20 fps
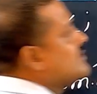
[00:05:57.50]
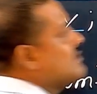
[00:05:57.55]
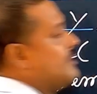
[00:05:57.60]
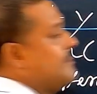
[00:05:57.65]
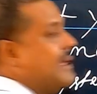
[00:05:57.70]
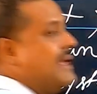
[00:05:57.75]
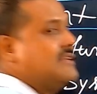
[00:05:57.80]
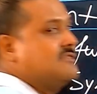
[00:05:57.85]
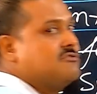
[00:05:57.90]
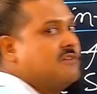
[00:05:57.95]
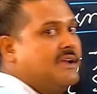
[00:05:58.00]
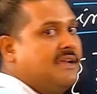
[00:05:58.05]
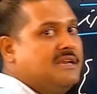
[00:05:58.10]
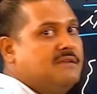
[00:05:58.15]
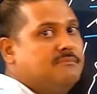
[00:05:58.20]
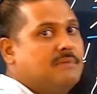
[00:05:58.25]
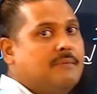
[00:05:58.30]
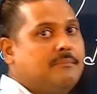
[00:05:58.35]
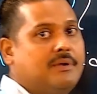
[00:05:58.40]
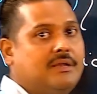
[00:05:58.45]
x, y in
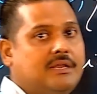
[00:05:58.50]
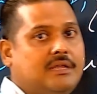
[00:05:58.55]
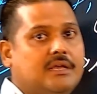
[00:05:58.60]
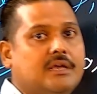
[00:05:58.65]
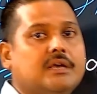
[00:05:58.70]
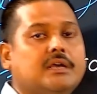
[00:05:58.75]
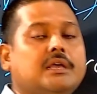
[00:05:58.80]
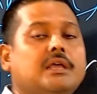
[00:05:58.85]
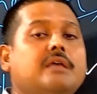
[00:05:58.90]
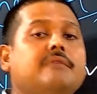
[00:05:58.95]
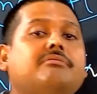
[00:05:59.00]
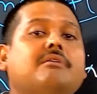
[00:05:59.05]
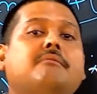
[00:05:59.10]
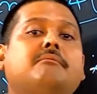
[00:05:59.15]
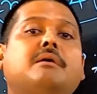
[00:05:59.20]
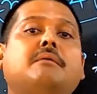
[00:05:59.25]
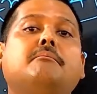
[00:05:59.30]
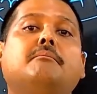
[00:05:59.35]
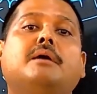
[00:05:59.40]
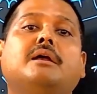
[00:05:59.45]
memory, if a
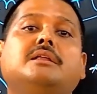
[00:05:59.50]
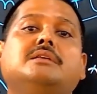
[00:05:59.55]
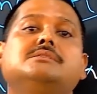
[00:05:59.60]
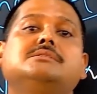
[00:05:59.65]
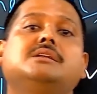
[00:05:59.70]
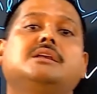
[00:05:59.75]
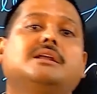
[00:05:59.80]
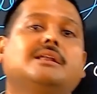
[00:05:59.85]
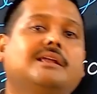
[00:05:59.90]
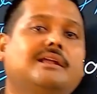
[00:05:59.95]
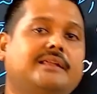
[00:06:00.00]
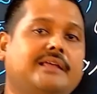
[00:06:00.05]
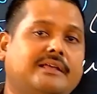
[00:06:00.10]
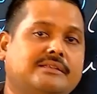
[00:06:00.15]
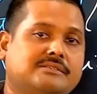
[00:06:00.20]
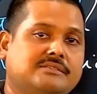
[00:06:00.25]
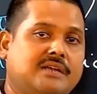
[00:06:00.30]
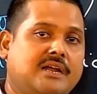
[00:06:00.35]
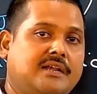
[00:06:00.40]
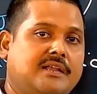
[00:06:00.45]
member is declared as
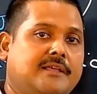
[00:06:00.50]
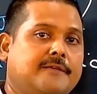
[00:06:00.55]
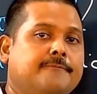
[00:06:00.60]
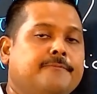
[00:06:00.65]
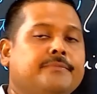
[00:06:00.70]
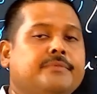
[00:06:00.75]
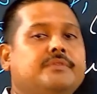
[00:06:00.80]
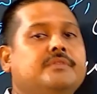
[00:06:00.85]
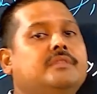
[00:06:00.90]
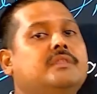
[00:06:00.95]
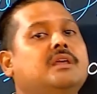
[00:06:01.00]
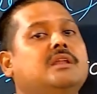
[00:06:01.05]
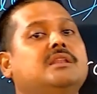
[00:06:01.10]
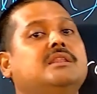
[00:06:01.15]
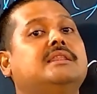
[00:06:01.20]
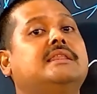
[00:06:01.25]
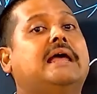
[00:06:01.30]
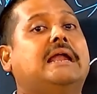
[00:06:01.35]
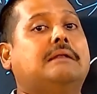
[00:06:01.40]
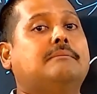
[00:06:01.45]
static, then
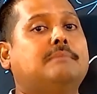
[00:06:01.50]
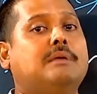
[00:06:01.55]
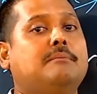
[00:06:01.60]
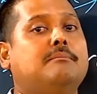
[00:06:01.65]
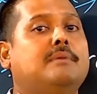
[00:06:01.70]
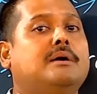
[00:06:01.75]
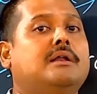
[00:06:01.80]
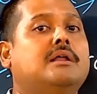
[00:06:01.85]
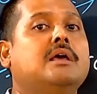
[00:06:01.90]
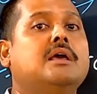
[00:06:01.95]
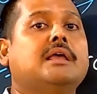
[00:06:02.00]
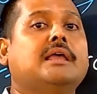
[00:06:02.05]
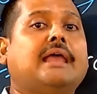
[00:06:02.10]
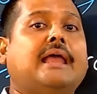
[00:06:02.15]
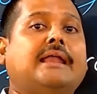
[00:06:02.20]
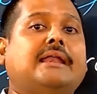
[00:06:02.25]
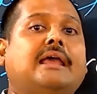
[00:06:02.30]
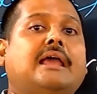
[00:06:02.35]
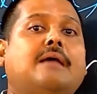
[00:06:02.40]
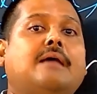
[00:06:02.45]
that member can have